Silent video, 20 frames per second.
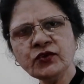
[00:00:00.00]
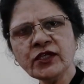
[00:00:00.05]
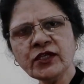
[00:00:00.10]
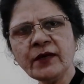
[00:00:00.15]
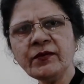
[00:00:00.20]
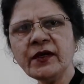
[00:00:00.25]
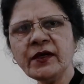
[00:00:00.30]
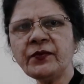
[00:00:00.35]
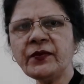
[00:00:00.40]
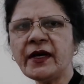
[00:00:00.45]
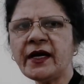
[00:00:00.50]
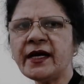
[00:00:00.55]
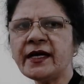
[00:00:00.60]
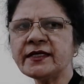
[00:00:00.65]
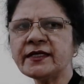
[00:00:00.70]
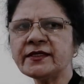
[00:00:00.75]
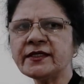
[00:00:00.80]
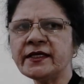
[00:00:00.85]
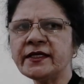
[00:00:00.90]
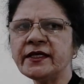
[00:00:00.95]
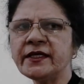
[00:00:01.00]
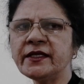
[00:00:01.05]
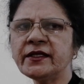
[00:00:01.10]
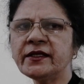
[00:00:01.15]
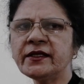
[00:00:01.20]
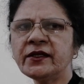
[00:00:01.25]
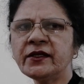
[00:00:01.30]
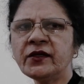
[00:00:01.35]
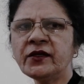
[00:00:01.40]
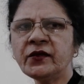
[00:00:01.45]
To sum up
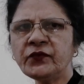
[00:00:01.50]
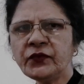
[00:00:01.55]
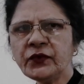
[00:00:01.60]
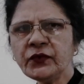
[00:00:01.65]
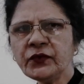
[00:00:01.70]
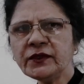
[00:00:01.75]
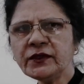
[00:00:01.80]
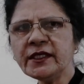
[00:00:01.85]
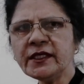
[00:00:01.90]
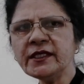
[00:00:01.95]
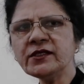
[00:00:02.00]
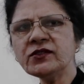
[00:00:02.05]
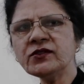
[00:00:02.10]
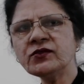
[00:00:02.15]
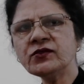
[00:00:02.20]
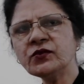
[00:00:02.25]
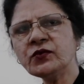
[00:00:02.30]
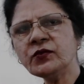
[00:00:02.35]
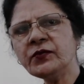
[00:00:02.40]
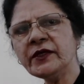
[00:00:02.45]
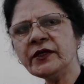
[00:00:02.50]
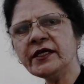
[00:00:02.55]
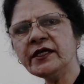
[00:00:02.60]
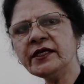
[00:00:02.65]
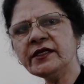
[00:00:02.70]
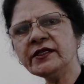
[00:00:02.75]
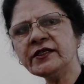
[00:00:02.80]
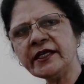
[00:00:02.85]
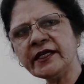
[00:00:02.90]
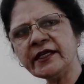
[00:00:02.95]
arsenic, few things to
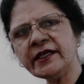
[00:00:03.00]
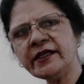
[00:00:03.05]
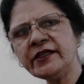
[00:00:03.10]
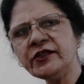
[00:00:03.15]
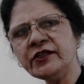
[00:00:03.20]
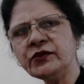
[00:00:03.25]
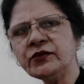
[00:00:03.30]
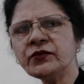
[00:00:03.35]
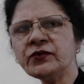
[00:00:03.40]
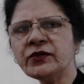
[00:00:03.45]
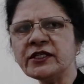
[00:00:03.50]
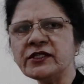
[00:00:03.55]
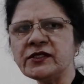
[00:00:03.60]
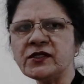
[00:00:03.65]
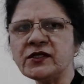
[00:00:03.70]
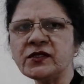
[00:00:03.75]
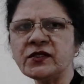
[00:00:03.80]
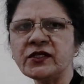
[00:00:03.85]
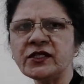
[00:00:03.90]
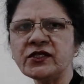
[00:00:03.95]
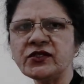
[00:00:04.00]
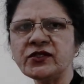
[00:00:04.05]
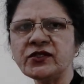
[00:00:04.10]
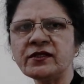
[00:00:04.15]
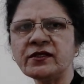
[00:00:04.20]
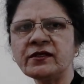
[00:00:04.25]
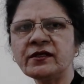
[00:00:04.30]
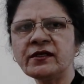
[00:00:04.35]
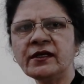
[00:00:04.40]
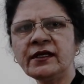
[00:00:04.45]
be taken into
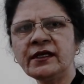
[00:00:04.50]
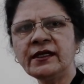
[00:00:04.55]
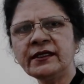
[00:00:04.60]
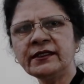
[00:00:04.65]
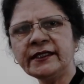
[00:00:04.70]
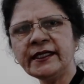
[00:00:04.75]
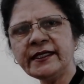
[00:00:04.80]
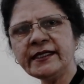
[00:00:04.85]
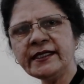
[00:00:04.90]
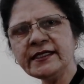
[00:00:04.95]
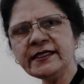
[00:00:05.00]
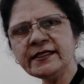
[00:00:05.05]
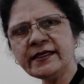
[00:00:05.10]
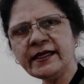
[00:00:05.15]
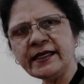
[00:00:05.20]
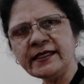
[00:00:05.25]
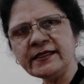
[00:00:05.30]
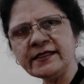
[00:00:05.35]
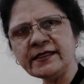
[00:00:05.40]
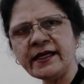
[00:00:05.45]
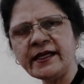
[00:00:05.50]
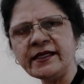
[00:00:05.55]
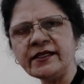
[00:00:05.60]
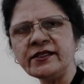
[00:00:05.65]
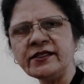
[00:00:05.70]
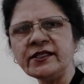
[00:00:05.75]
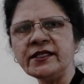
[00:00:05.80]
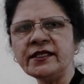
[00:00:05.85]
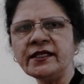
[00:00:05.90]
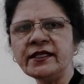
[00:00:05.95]
consideration. That is
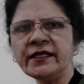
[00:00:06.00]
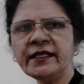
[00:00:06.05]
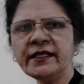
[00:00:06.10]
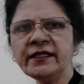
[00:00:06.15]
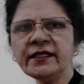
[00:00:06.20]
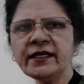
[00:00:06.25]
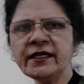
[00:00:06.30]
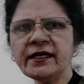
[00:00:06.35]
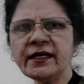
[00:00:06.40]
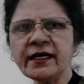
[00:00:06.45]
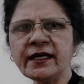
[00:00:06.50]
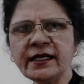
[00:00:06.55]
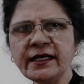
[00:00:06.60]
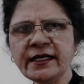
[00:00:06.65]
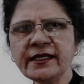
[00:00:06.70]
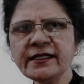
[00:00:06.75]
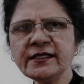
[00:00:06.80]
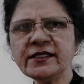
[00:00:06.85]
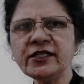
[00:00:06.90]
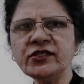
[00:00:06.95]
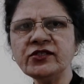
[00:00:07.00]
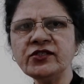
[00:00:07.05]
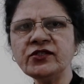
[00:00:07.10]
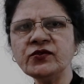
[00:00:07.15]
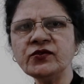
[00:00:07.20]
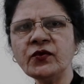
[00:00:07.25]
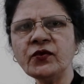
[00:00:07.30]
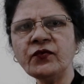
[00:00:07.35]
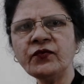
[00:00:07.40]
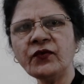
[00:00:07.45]
anxiety. In the early
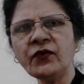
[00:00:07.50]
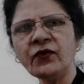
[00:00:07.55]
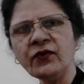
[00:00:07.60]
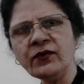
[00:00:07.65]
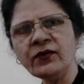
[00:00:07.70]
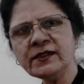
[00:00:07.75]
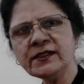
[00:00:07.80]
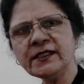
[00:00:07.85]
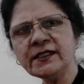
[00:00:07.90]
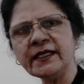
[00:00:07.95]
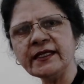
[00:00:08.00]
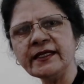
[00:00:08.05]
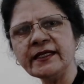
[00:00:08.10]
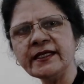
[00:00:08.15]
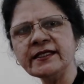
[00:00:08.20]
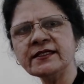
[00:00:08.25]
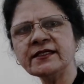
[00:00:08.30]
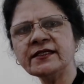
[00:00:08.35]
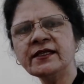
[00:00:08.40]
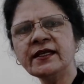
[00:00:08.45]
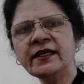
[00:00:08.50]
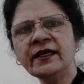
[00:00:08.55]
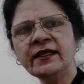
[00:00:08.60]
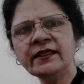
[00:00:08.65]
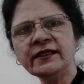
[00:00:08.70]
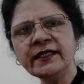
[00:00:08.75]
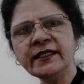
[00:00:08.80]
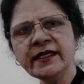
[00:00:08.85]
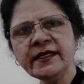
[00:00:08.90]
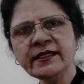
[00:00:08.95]
stages of all sickness,
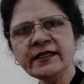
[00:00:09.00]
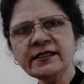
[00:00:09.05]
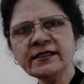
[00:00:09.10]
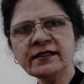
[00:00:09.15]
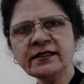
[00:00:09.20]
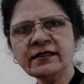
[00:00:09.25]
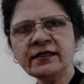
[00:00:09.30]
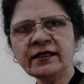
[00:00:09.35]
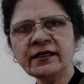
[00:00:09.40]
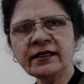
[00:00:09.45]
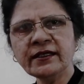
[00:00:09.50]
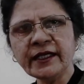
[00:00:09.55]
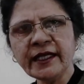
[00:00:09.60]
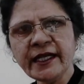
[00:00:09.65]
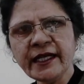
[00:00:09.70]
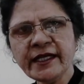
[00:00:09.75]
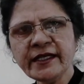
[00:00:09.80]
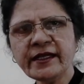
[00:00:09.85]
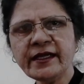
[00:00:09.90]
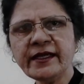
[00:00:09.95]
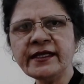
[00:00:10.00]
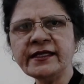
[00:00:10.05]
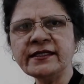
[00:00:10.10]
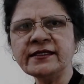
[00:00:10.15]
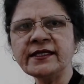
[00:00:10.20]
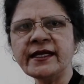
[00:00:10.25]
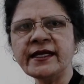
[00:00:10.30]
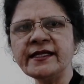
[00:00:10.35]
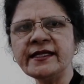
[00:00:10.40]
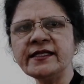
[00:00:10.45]
there is great
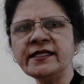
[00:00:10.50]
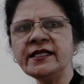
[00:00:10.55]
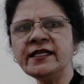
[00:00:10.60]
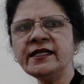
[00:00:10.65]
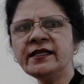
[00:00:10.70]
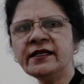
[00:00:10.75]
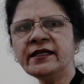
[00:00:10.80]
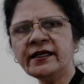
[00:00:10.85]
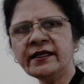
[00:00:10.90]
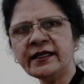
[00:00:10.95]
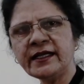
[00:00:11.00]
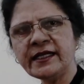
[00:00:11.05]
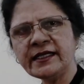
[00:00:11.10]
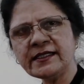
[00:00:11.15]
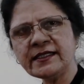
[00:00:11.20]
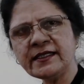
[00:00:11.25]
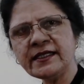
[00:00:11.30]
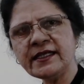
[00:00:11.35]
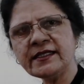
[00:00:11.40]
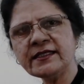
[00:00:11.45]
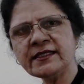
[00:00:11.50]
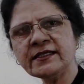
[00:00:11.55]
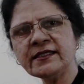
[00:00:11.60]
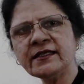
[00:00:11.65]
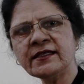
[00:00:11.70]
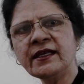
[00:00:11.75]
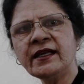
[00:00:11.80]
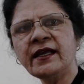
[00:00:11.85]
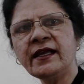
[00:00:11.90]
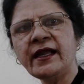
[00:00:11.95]
anxiety,
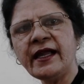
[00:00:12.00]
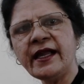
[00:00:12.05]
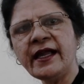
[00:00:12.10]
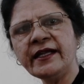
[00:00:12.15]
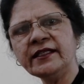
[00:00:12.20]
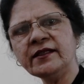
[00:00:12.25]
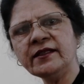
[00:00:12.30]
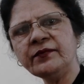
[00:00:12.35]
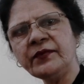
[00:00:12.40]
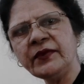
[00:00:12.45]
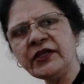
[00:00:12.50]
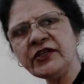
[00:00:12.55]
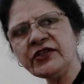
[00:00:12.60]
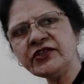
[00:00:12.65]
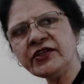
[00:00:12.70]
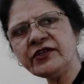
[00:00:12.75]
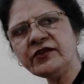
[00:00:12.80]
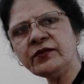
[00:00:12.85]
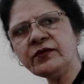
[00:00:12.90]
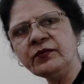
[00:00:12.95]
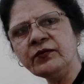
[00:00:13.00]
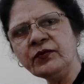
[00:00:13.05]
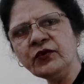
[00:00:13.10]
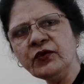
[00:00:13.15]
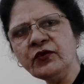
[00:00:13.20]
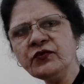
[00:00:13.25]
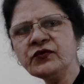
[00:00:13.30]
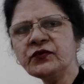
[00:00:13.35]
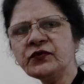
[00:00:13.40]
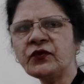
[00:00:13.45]
restless, and the patient
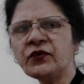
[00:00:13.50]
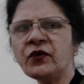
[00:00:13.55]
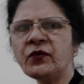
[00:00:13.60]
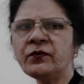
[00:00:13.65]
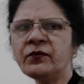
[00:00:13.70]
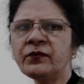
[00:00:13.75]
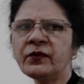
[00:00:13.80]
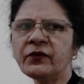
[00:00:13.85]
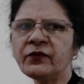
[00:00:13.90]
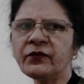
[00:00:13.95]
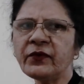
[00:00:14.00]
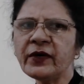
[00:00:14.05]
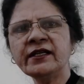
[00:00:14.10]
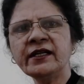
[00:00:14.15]
moves from